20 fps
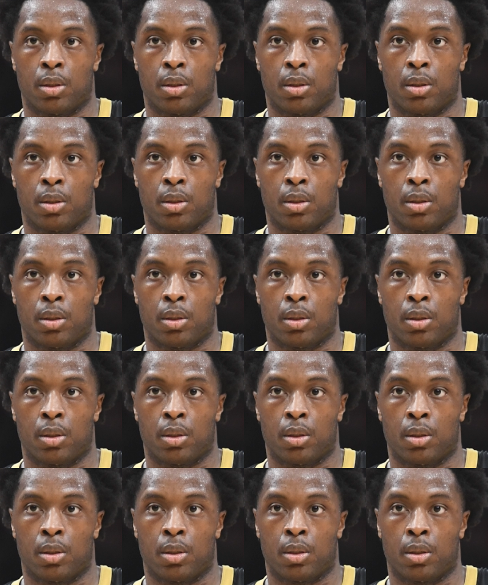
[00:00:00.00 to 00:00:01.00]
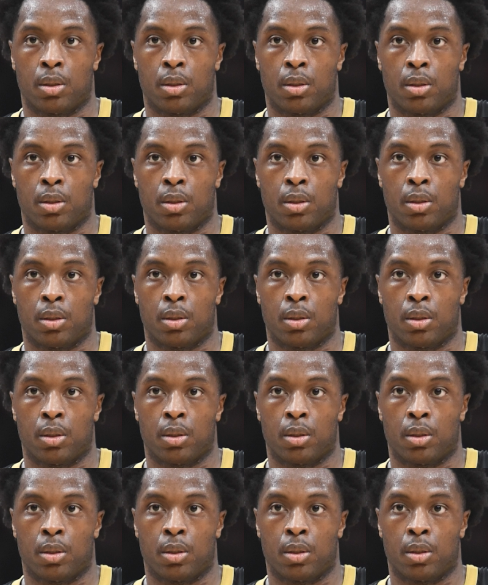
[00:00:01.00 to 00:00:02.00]
with that lineup, and it just doesn't make
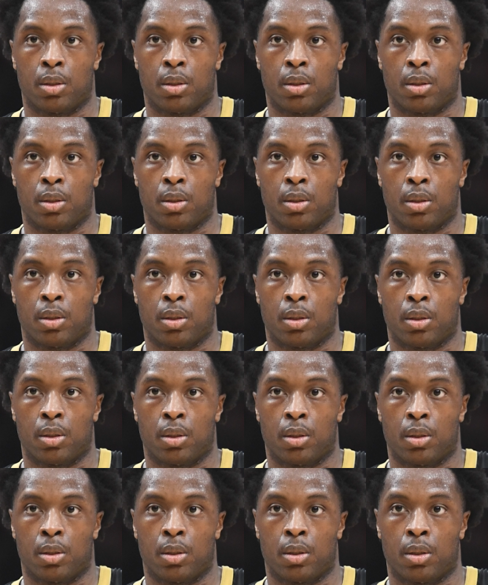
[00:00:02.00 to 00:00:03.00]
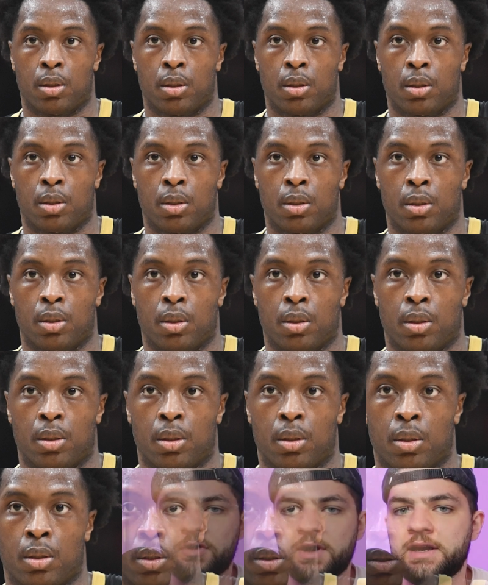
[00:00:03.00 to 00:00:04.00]
sense to go down that route when you have such a good
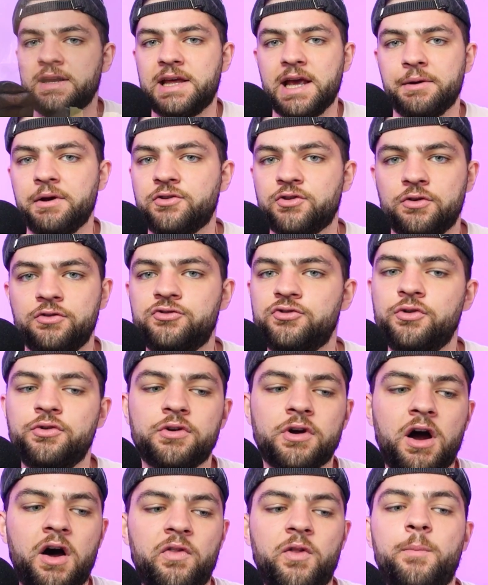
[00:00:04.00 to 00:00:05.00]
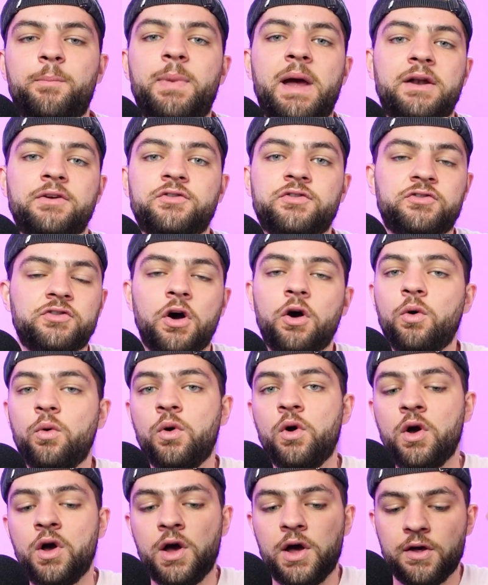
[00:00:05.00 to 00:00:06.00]
shooter in Gary Trent Junior on the bench. So
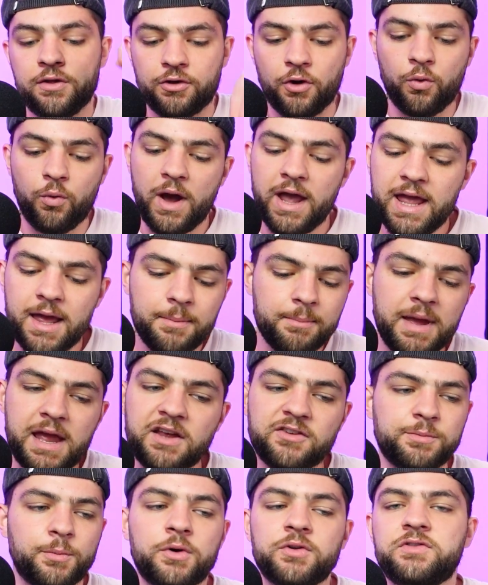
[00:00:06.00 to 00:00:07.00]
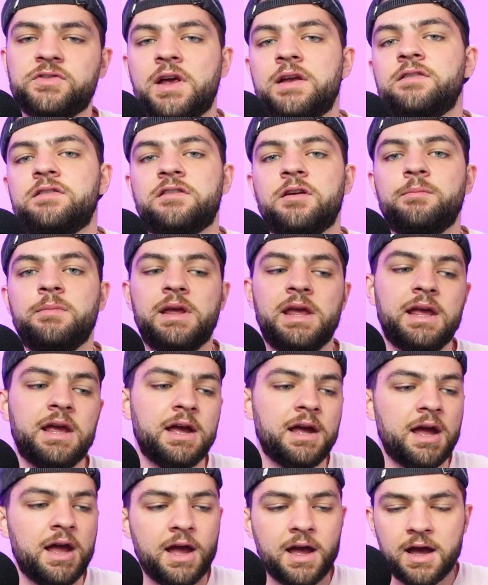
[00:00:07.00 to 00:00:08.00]
the way it makes more sense to me,
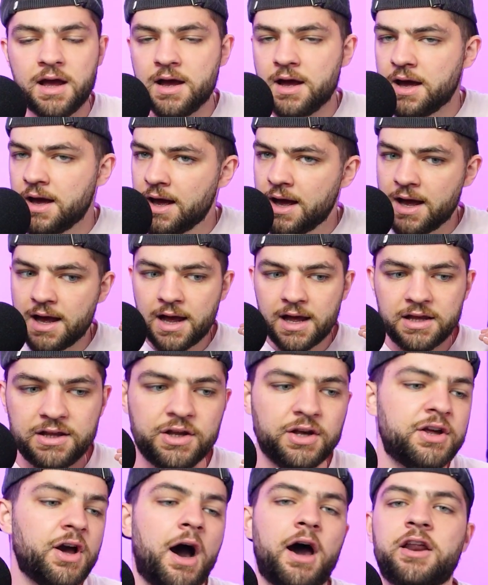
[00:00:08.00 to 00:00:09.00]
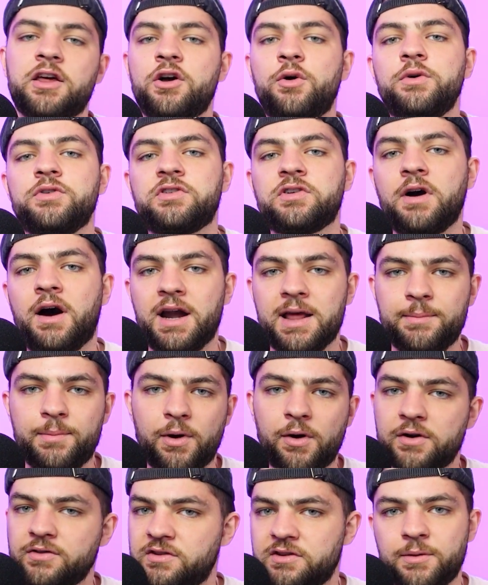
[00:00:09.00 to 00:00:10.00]
you got to go with Scottie
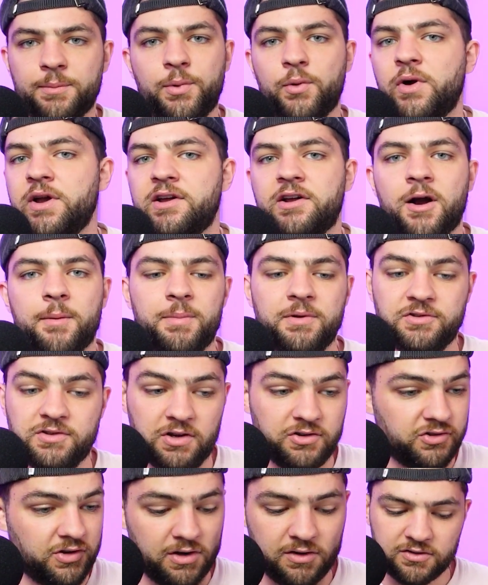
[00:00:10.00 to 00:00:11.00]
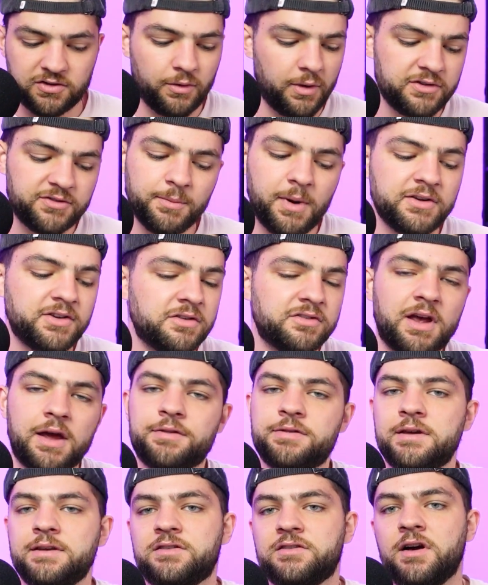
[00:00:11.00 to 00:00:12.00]
Barnes in the point guard position. So as much as I
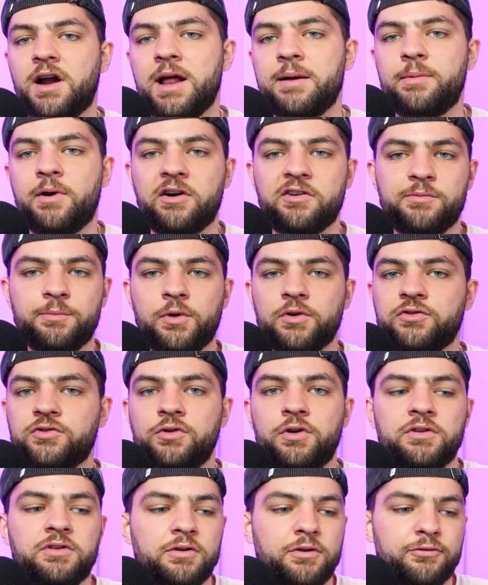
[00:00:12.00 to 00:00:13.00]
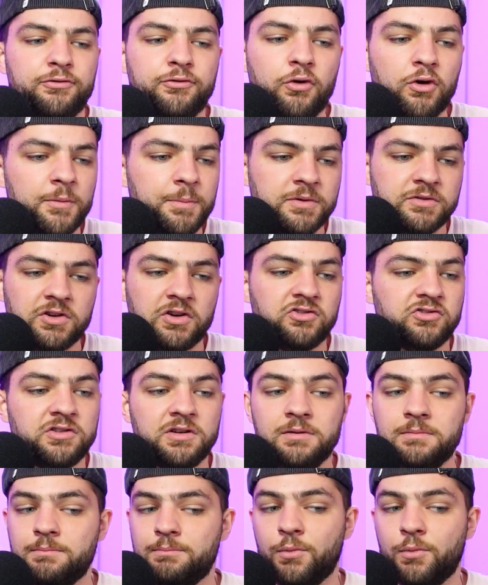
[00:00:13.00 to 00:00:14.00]
think Scottie Barnes is more suited to the forward position,